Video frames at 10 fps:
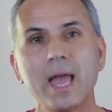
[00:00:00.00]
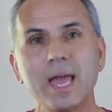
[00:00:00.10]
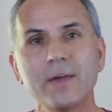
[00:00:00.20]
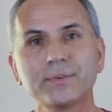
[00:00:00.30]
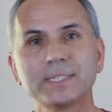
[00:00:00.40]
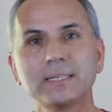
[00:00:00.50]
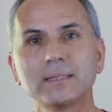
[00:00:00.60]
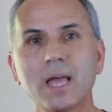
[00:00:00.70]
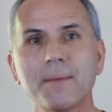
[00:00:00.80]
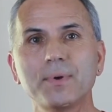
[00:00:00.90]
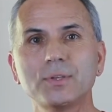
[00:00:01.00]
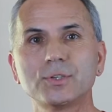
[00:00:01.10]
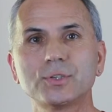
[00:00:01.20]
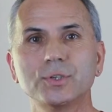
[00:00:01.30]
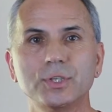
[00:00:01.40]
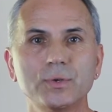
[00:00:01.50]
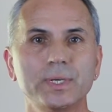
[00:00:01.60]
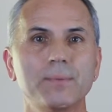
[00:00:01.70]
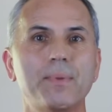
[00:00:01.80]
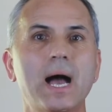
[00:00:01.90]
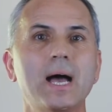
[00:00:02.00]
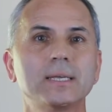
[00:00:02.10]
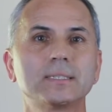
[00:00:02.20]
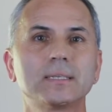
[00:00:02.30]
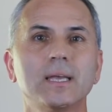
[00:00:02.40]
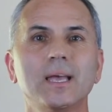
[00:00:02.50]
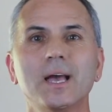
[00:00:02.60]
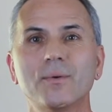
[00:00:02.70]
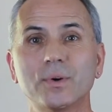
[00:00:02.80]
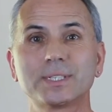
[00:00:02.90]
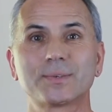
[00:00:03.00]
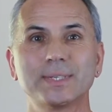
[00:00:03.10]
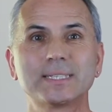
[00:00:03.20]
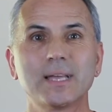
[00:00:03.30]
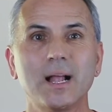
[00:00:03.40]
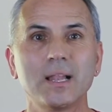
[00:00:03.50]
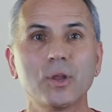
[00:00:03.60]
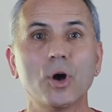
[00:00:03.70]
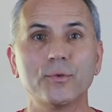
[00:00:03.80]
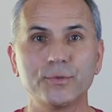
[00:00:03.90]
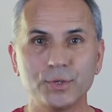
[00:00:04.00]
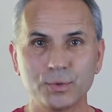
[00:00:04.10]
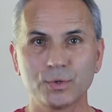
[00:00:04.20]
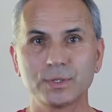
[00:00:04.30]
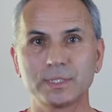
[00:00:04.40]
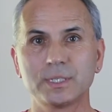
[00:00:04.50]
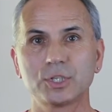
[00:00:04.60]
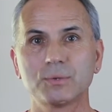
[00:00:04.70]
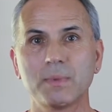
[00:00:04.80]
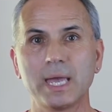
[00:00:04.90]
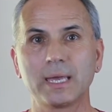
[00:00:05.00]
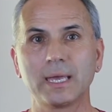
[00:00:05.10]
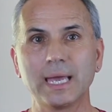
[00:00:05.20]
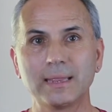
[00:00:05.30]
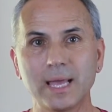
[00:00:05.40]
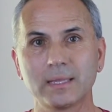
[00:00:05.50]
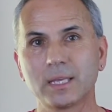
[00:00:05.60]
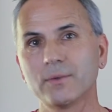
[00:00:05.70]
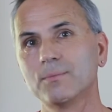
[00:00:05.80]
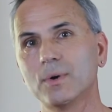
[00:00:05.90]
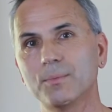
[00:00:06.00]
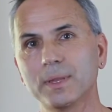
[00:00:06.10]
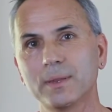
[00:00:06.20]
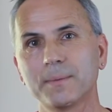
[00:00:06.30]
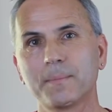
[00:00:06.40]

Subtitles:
everything that happened to you in the past was a result of your decision making at that given moment.